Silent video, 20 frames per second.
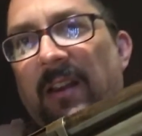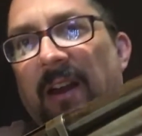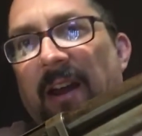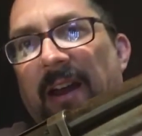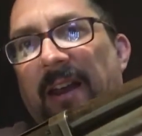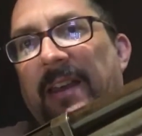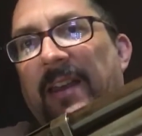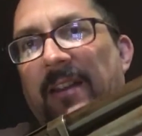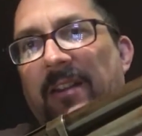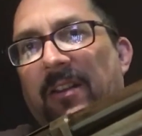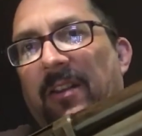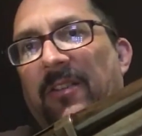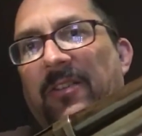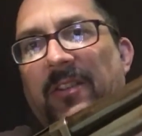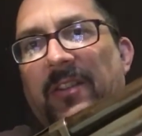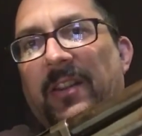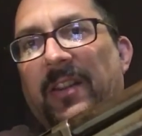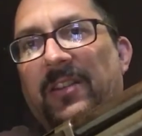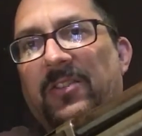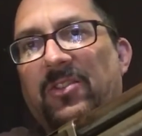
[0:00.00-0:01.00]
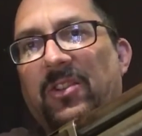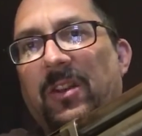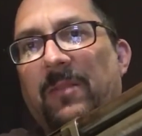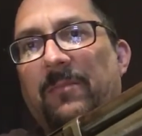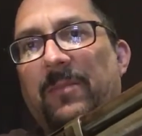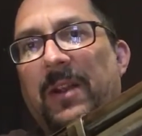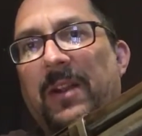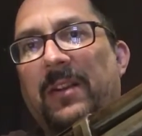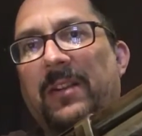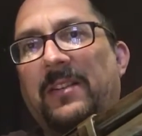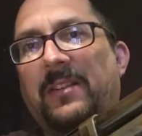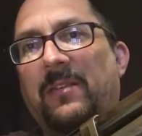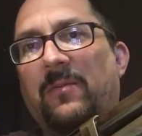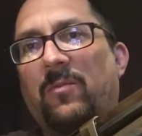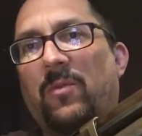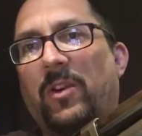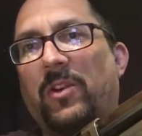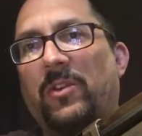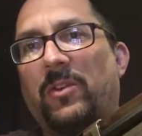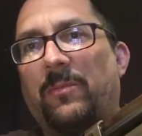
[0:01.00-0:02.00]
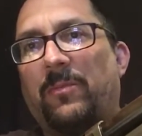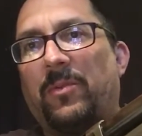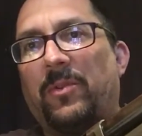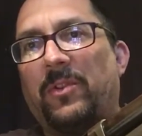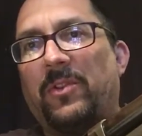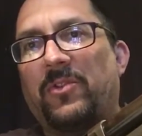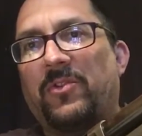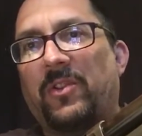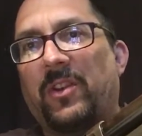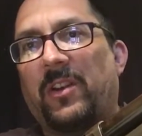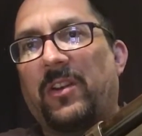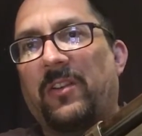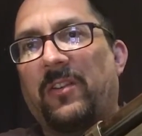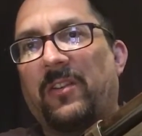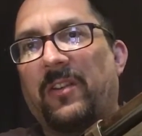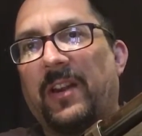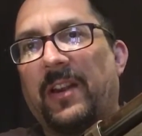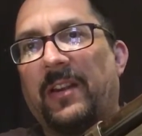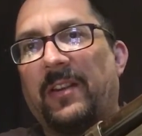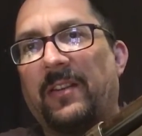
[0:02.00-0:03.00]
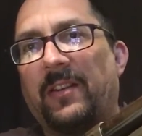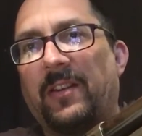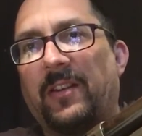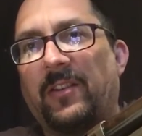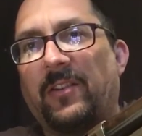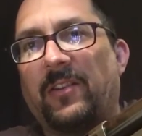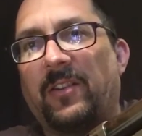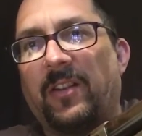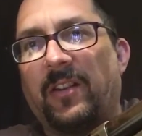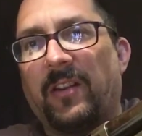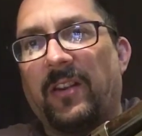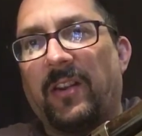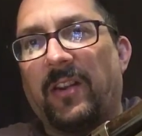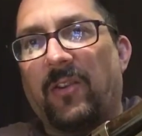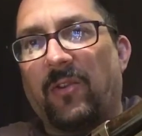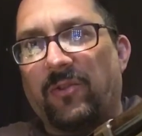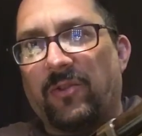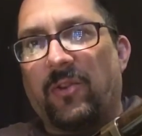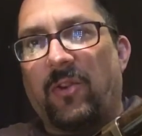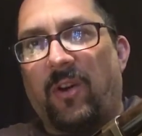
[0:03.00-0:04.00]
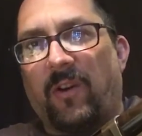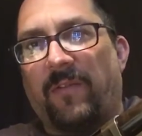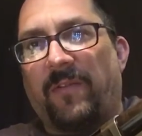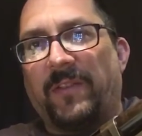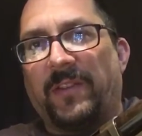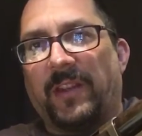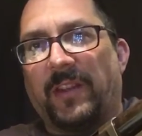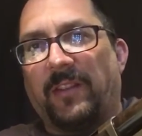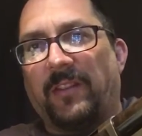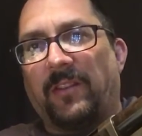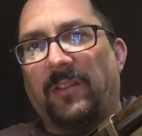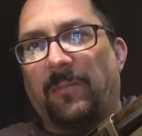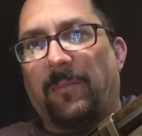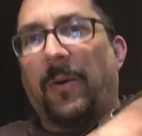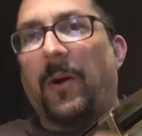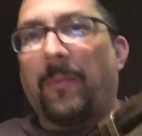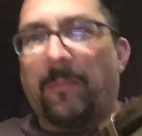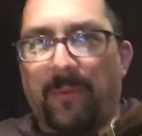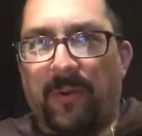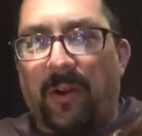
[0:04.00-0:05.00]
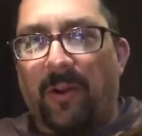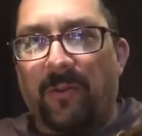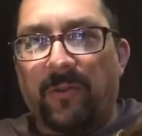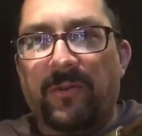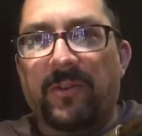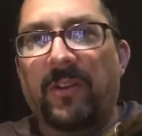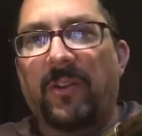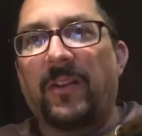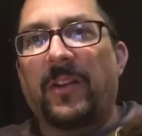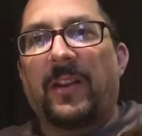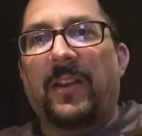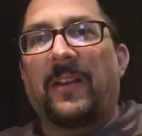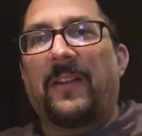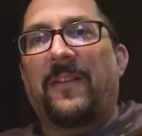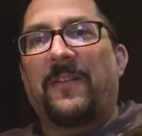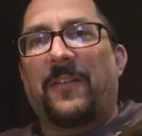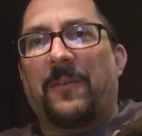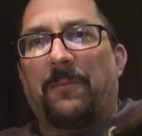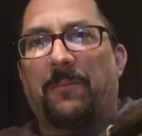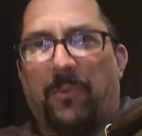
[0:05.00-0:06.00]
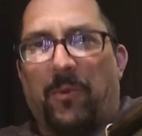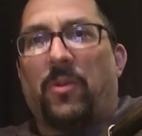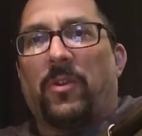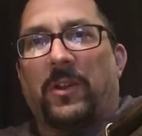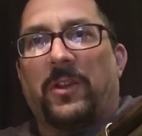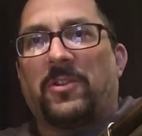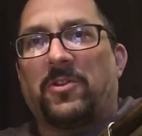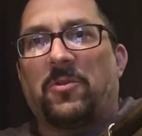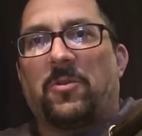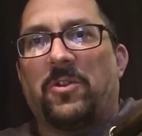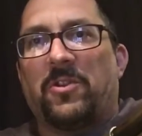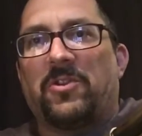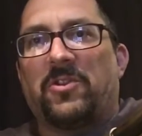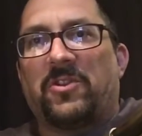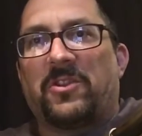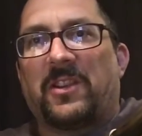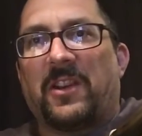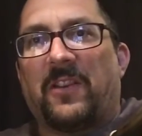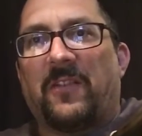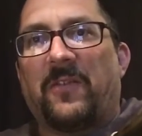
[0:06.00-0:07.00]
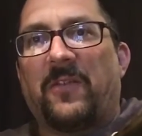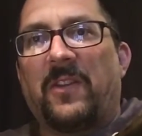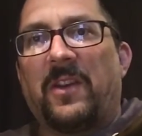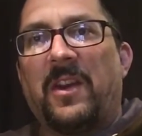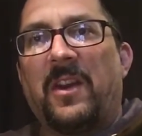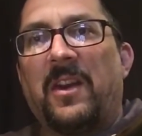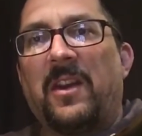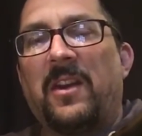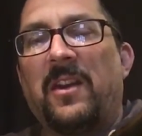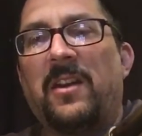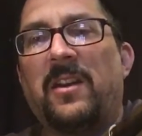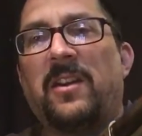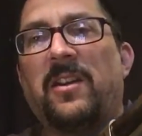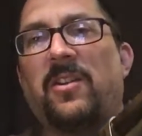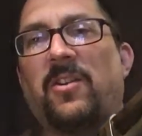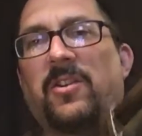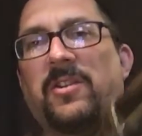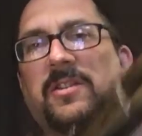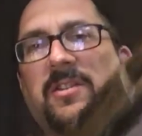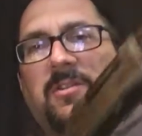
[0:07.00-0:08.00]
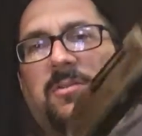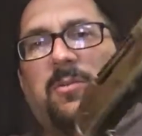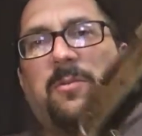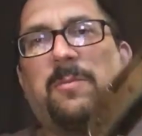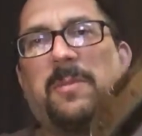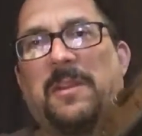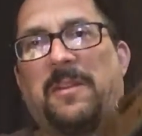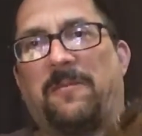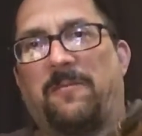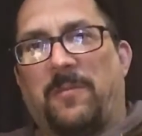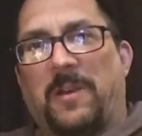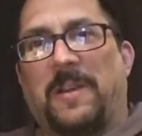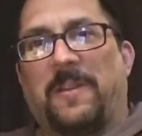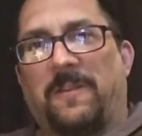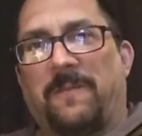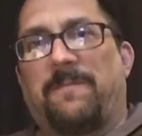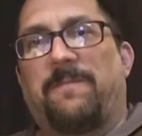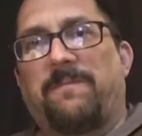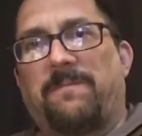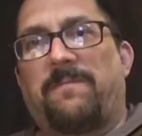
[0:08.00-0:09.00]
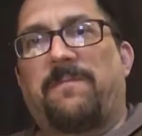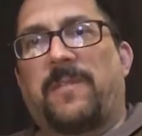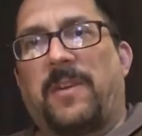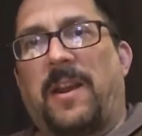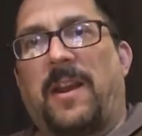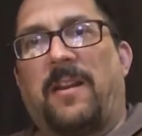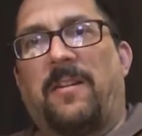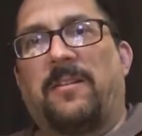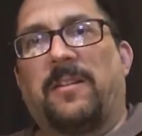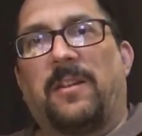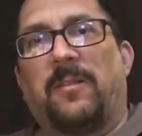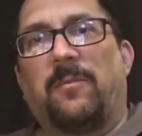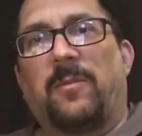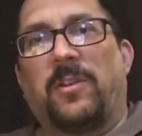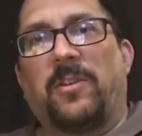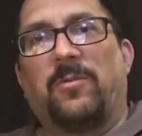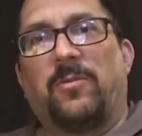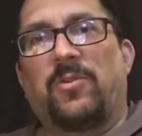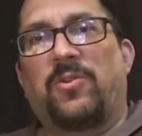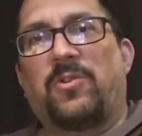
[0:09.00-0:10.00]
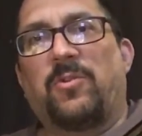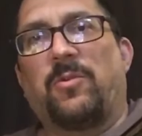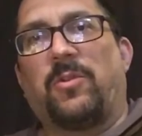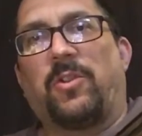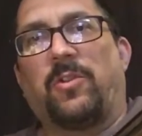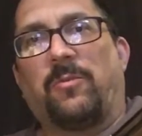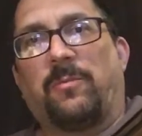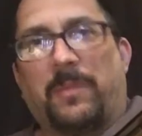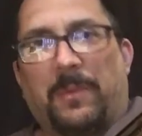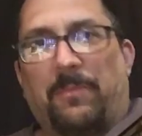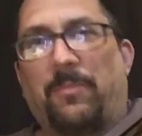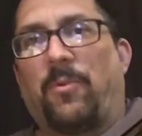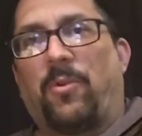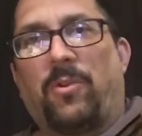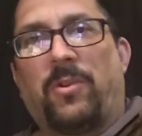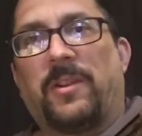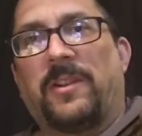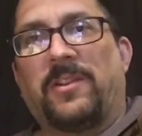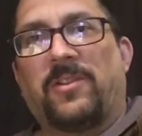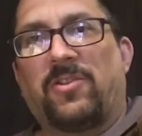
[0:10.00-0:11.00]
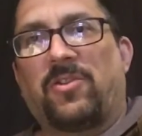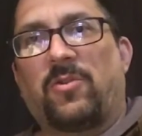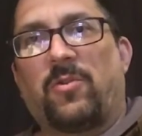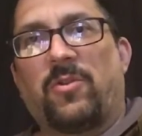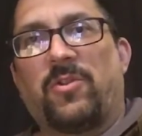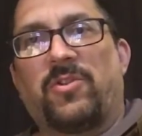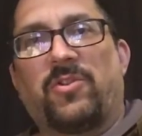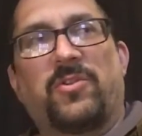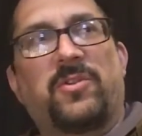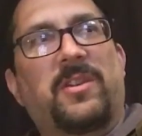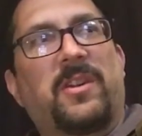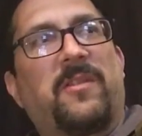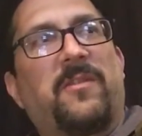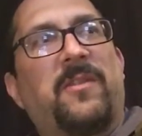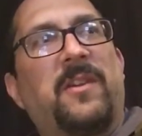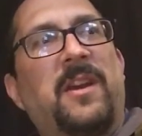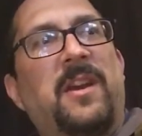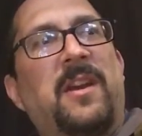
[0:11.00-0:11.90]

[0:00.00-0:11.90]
I get nothing. Like John Browning didn't want you to pull the trigger and it goes off and then the pump goes. Like if you're pulling towards yourself, because this would be the way you held it when you were shooting. You'd be pulling this towards yourself,